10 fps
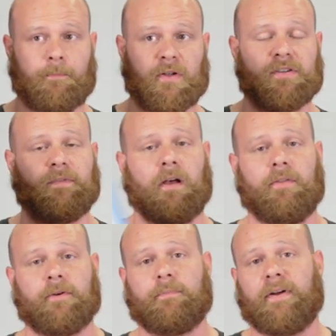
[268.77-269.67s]
bunch of
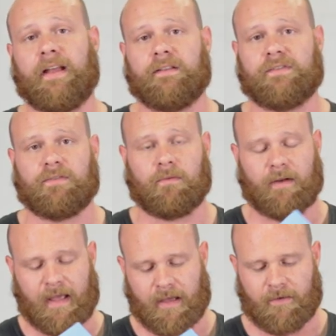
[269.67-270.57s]
other brands
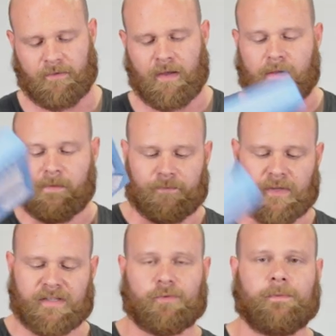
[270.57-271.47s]
don't have
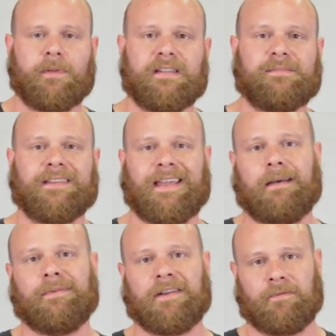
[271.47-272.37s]
is a replacement
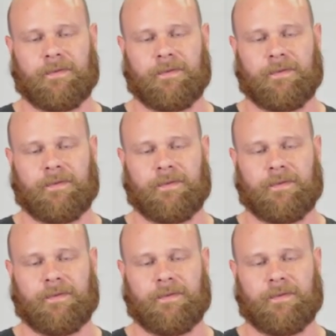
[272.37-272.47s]
cabin air